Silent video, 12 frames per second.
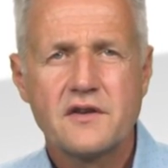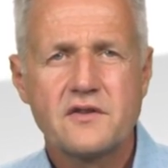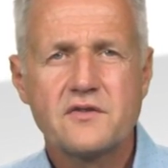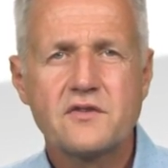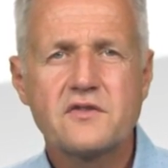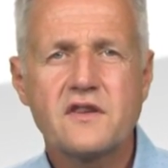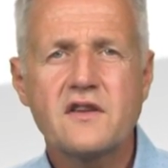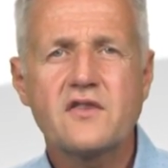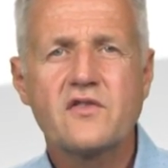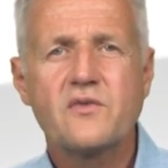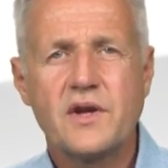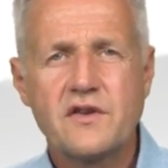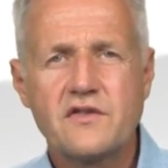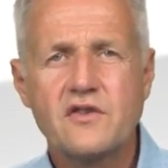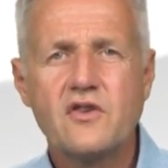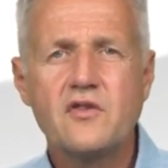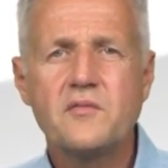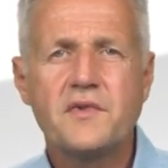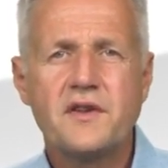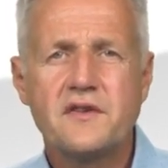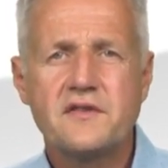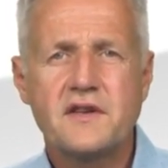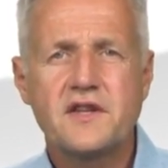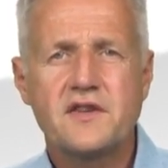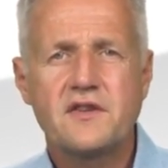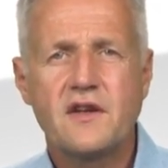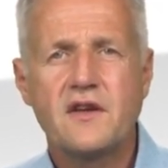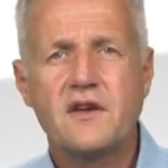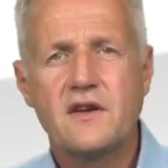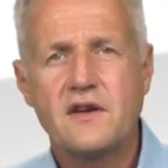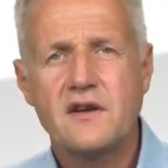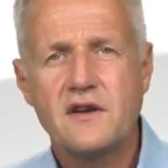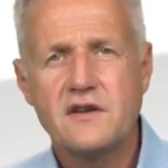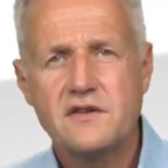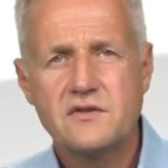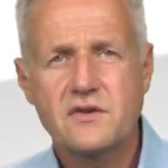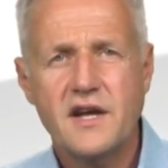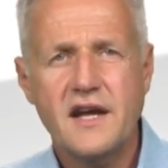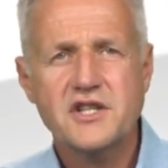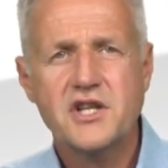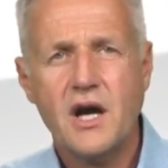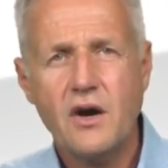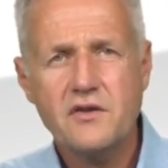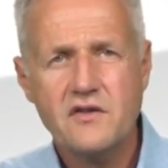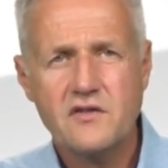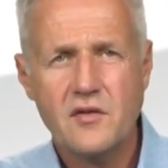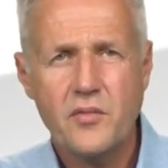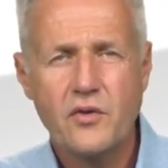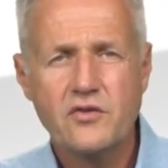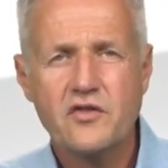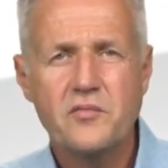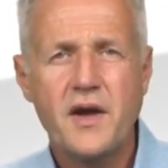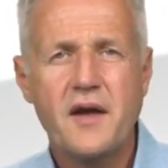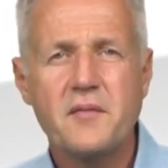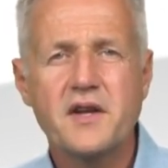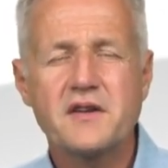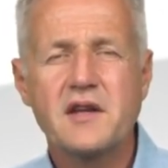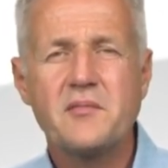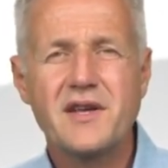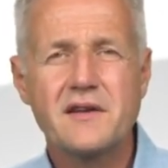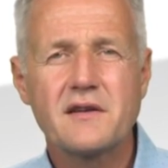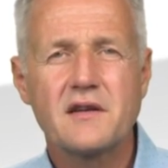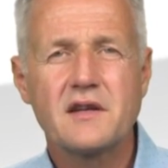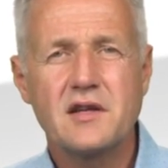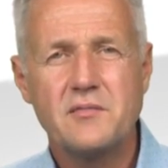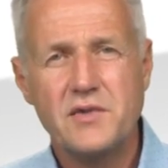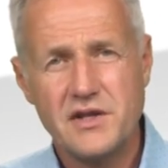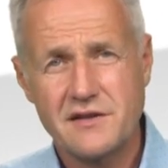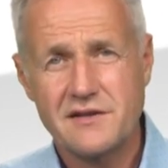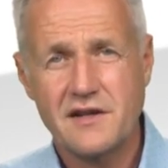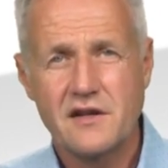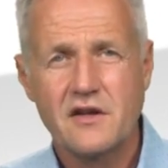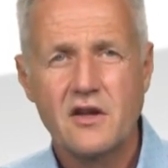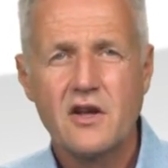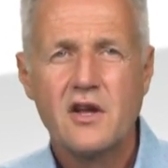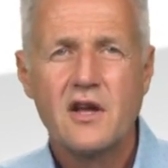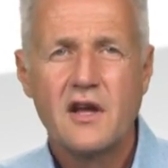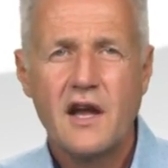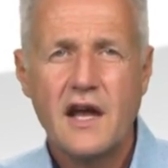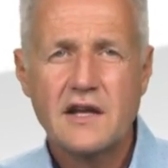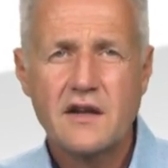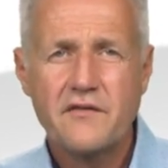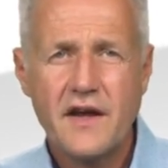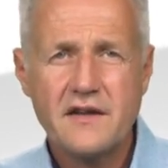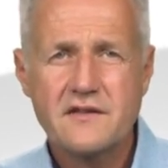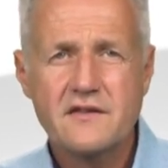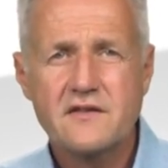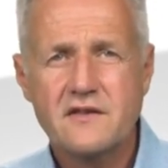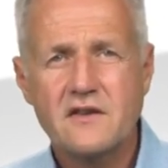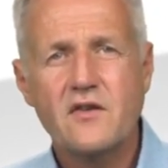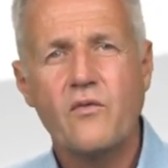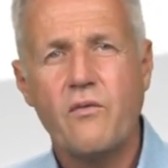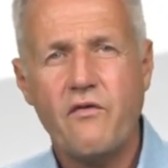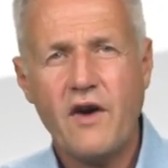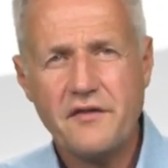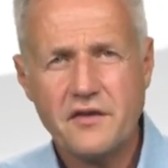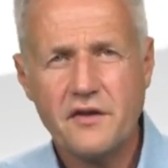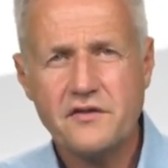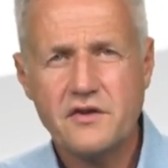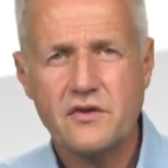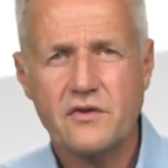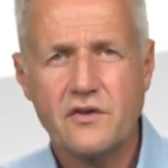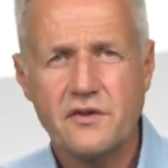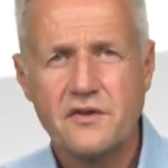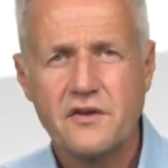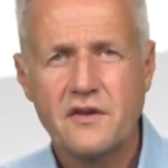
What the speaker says: To do this, we assume that you cash out the bonus payment immediately and invest the 5,000 euro.